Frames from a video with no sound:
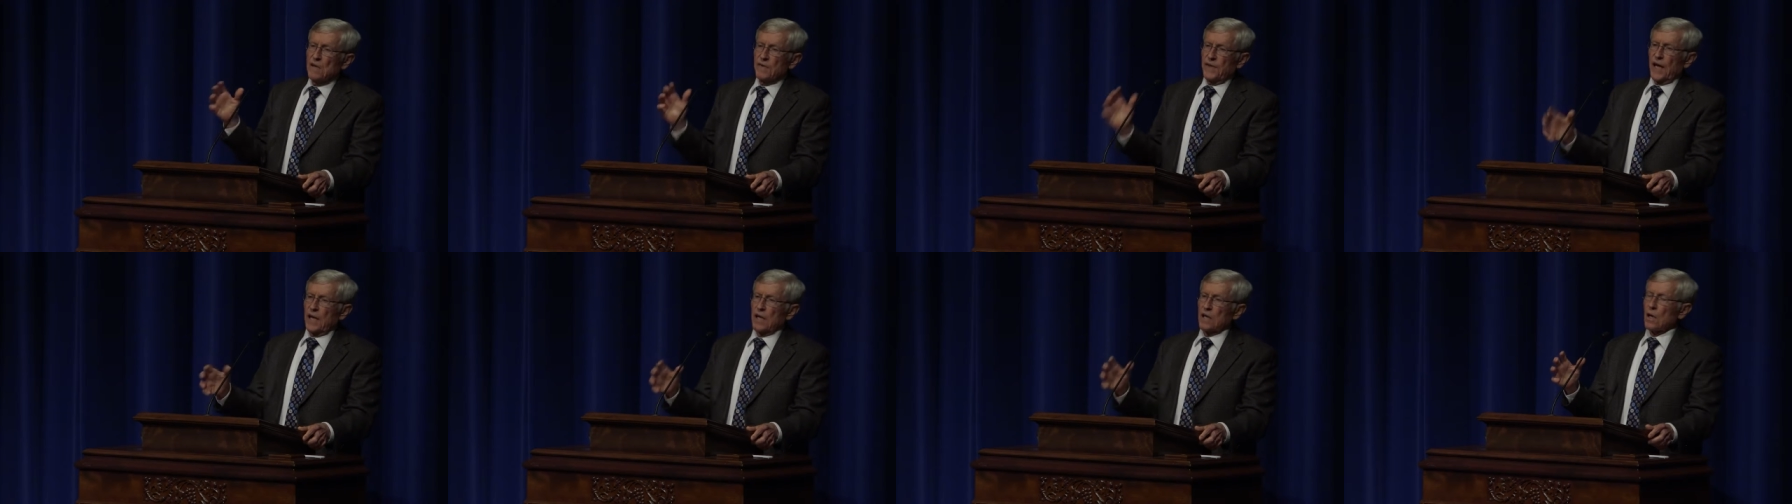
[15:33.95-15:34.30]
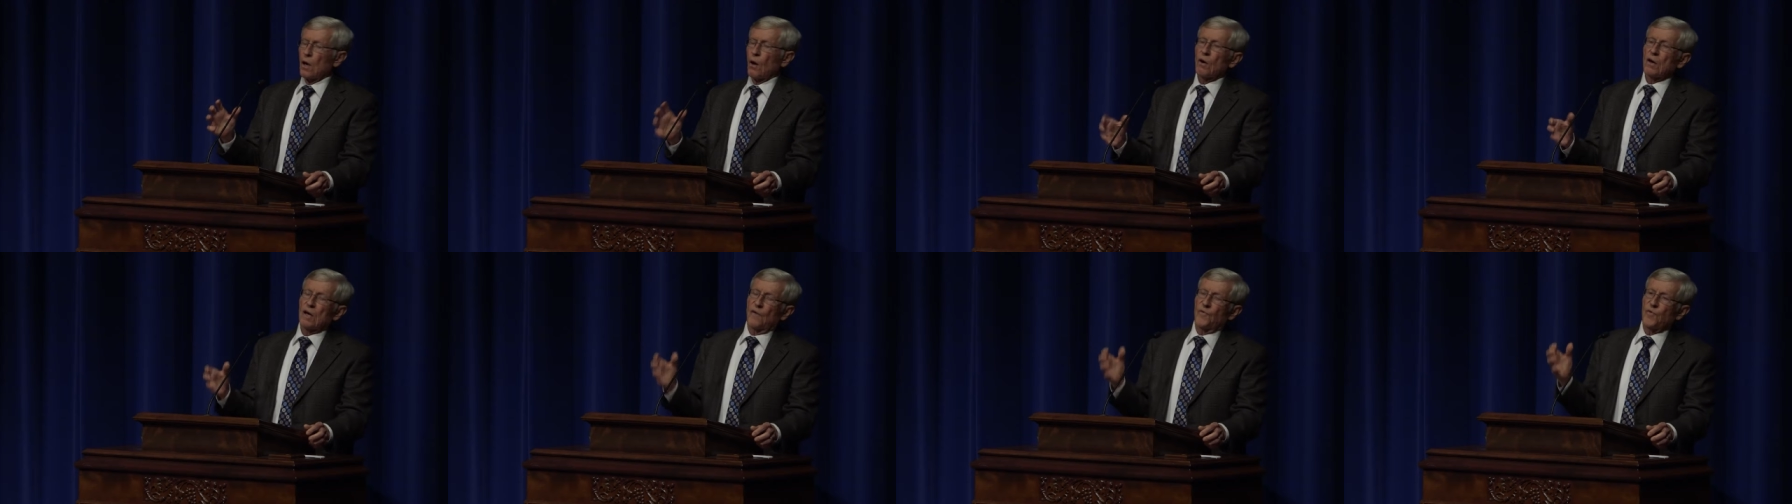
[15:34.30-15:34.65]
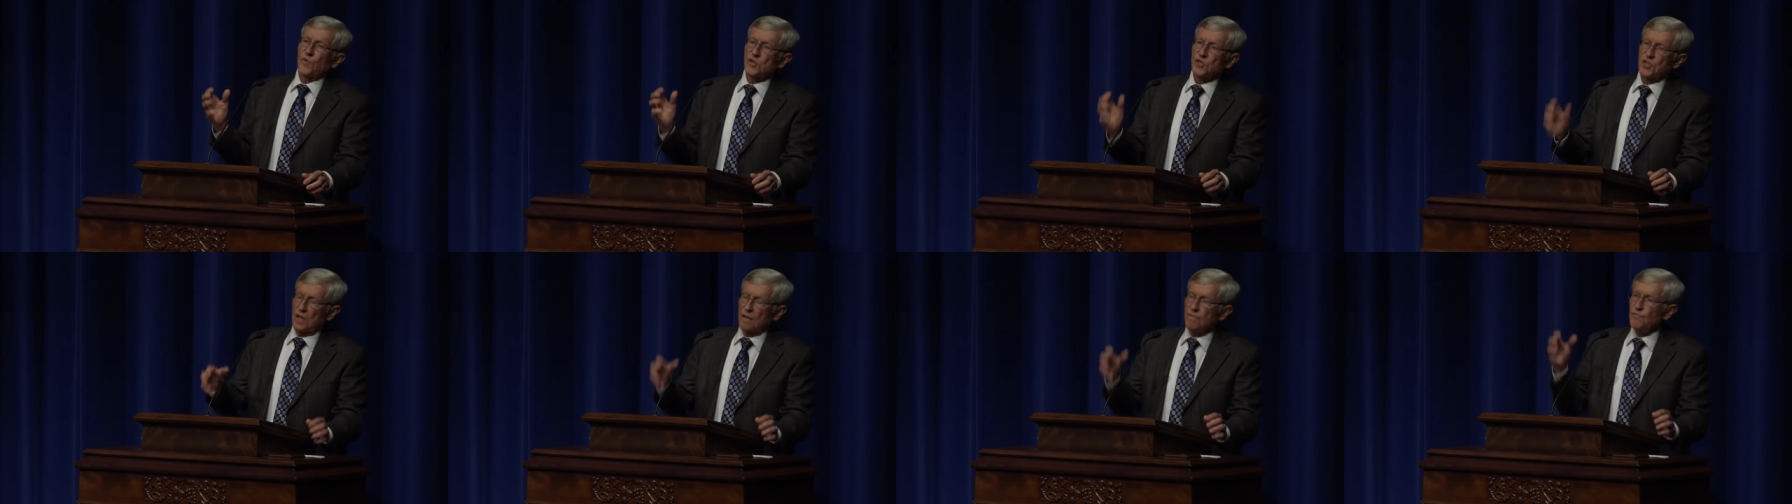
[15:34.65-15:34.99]
that in order
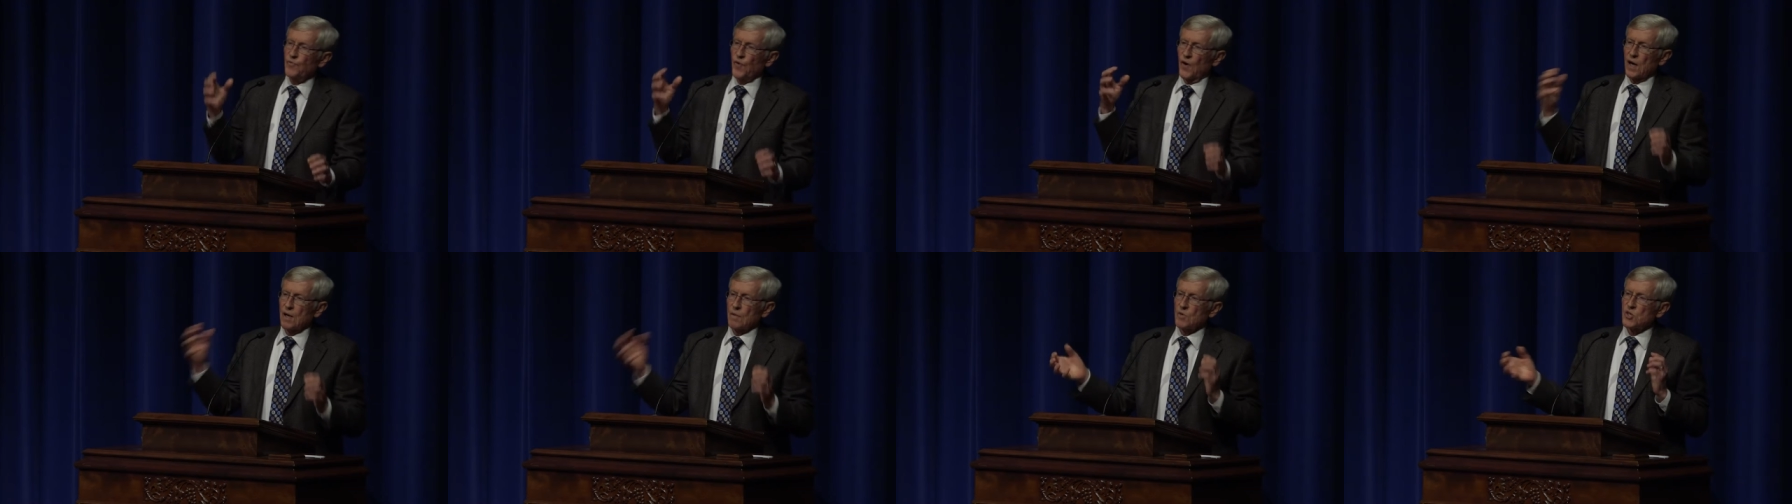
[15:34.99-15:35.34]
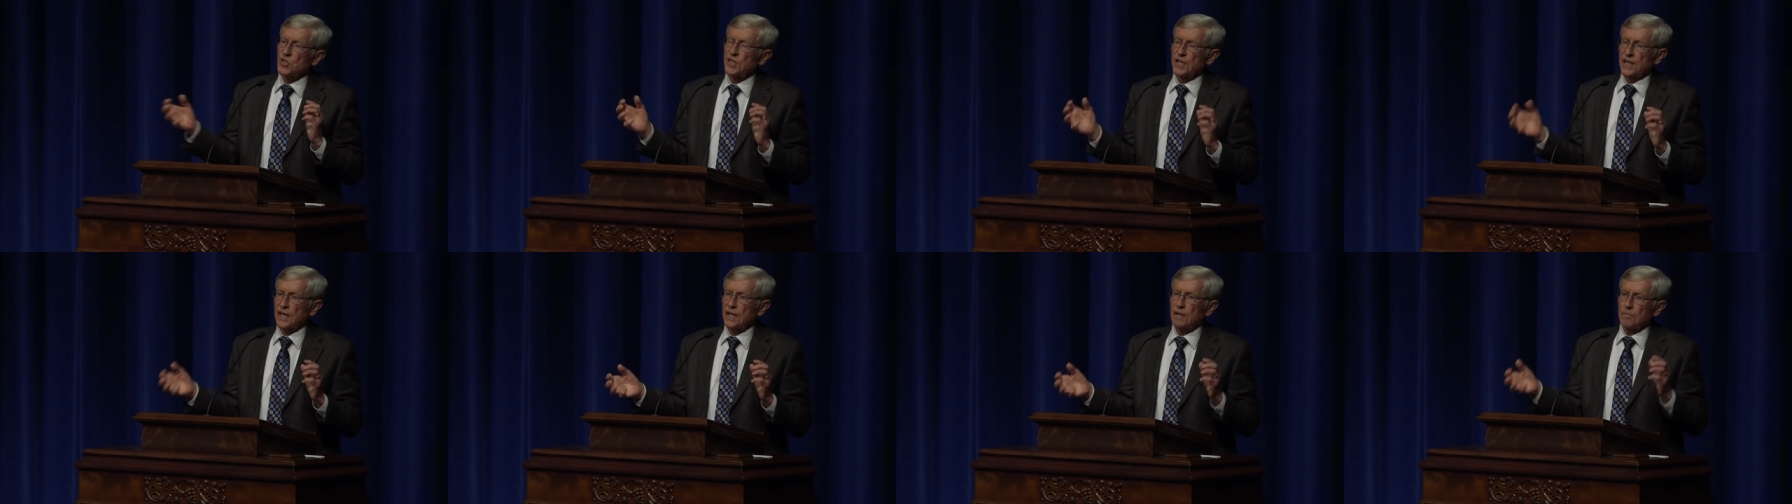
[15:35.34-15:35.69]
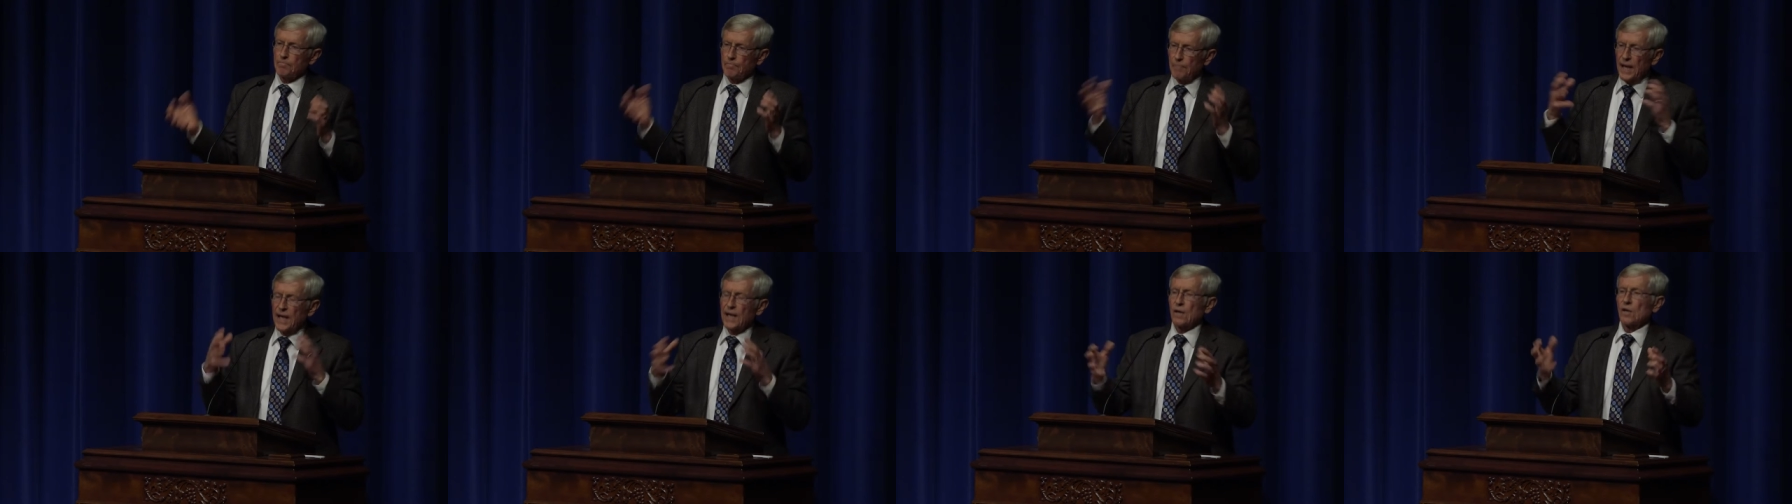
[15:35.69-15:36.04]
for some farmers to
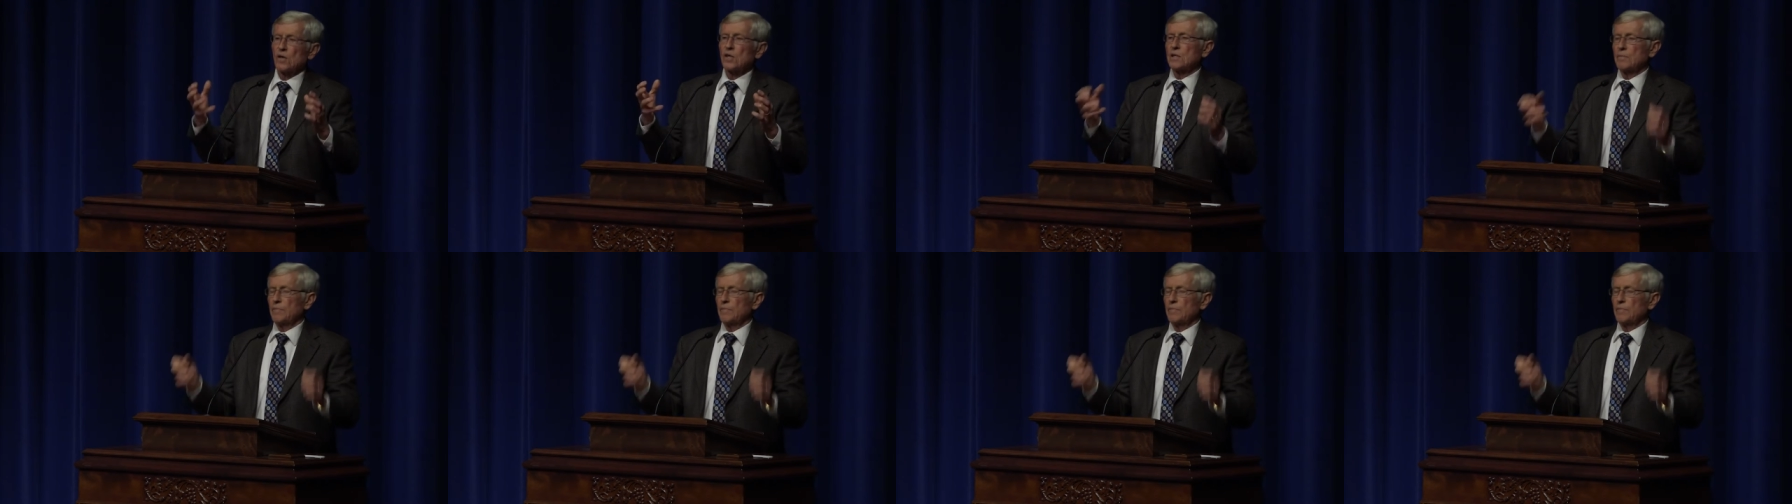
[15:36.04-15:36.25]
get bigger,